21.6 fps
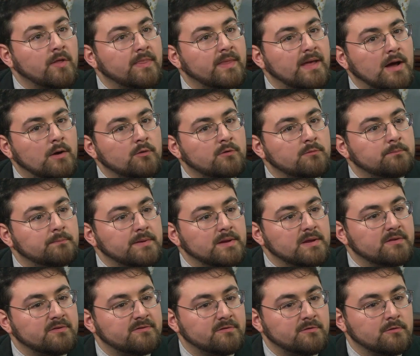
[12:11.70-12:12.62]
that would
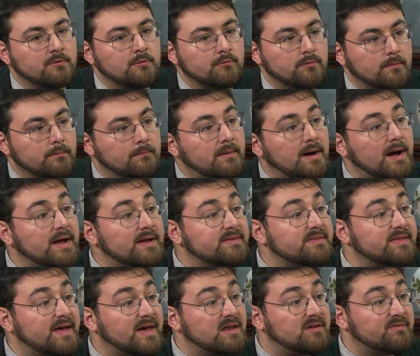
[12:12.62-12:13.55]
be to
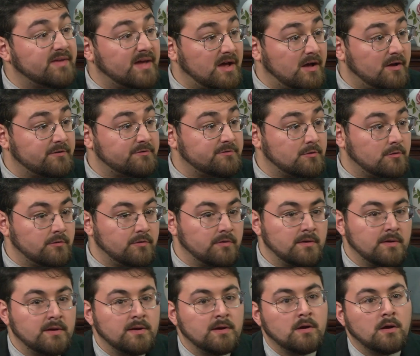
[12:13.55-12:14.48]
remind the head of the household,
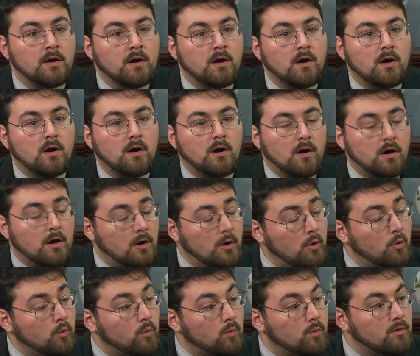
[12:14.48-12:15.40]

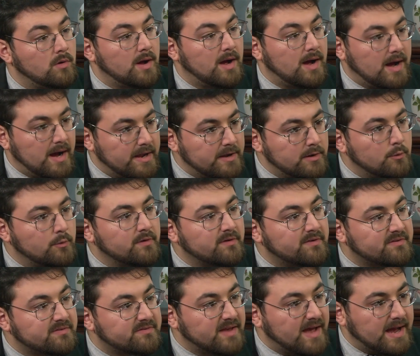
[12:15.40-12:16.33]
oh, I know
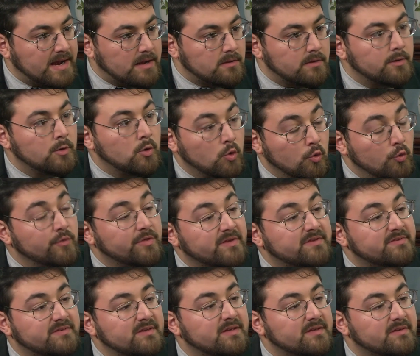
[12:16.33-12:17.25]
exactly who
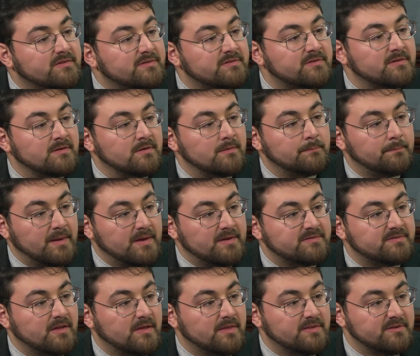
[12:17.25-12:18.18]
this is
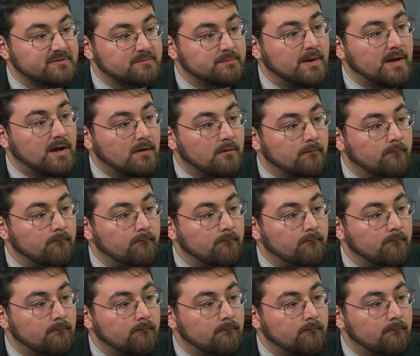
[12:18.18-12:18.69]
based on the smell.